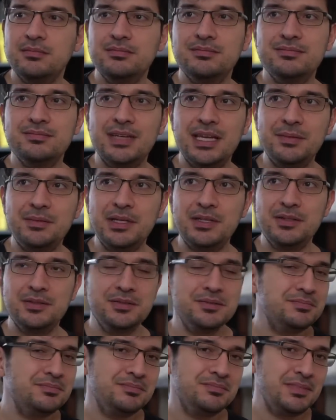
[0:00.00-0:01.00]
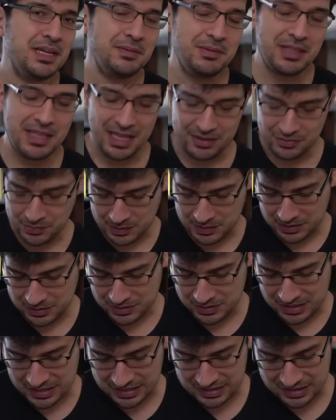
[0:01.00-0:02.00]
Maybe that's what you
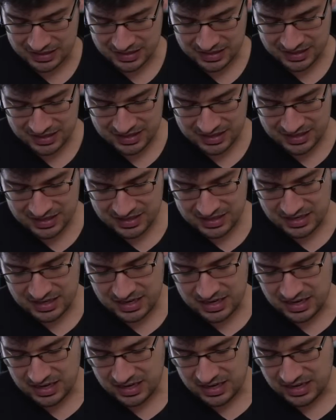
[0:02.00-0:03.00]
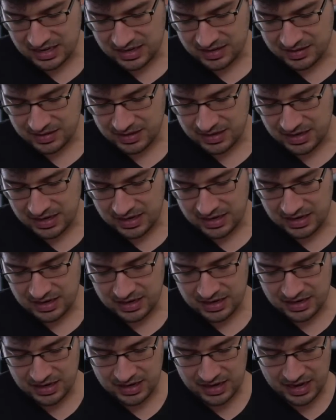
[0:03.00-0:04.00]
did. And
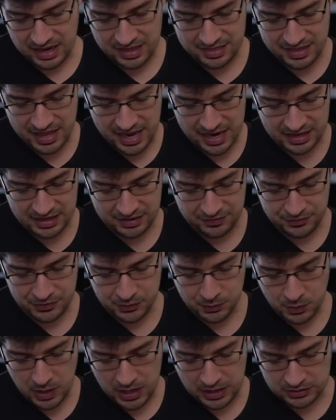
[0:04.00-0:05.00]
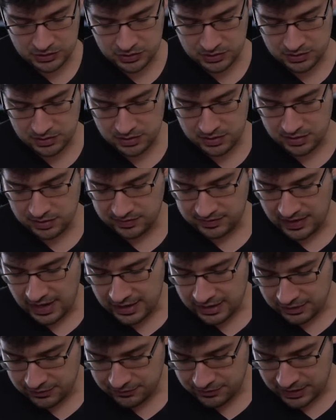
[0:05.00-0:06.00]
then if you watched the
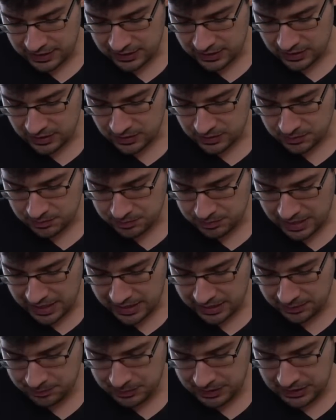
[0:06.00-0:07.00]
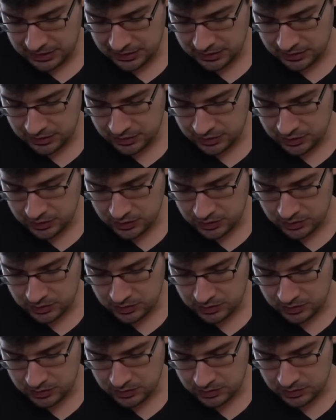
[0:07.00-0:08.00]
second video, maybe
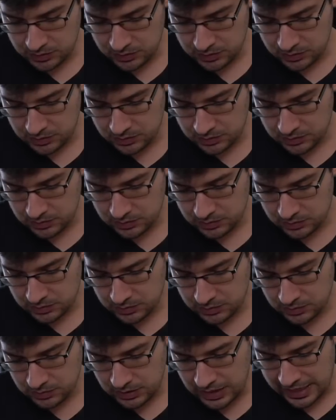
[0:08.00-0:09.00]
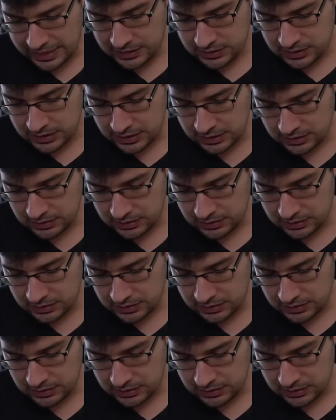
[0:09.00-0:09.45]
you liked it.